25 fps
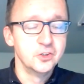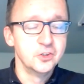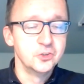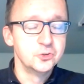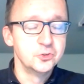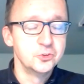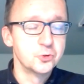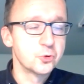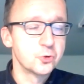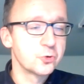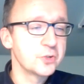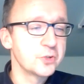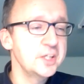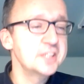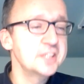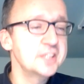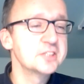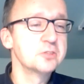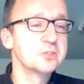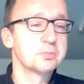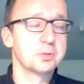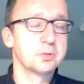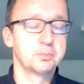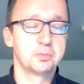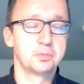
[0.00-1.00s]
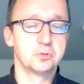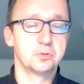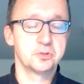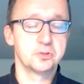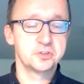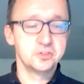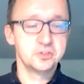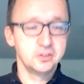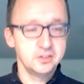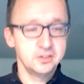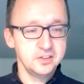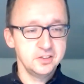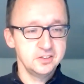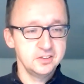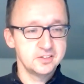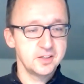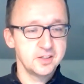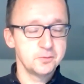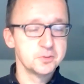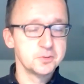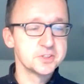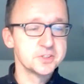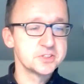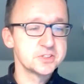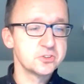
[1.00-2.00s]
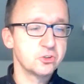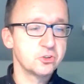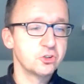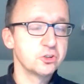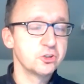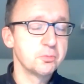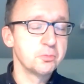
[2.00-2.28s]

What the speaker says: to reason proportionally, they will start